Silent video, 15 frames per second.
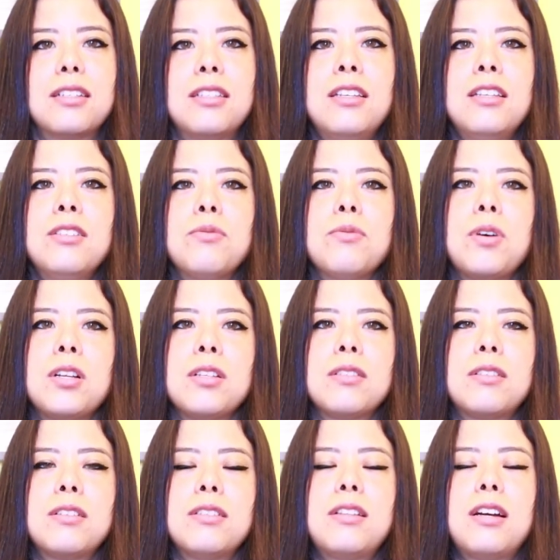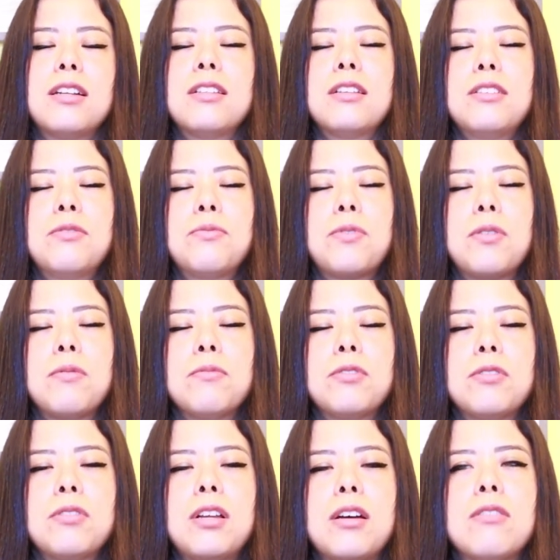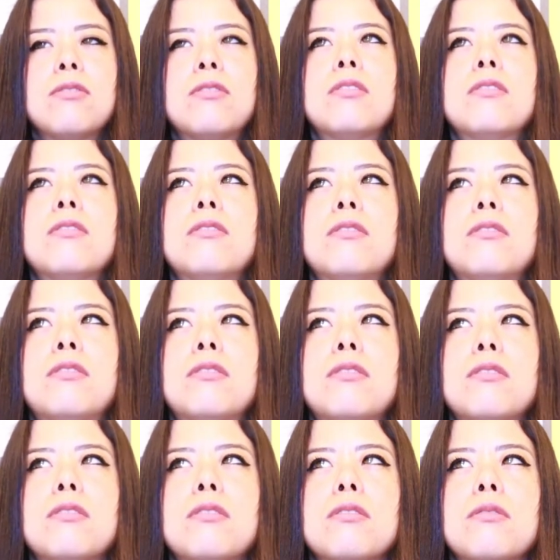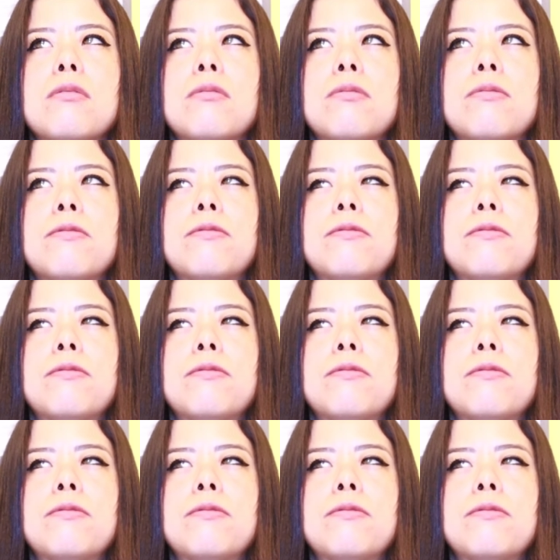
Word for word: Okay. This was this data is from 2014,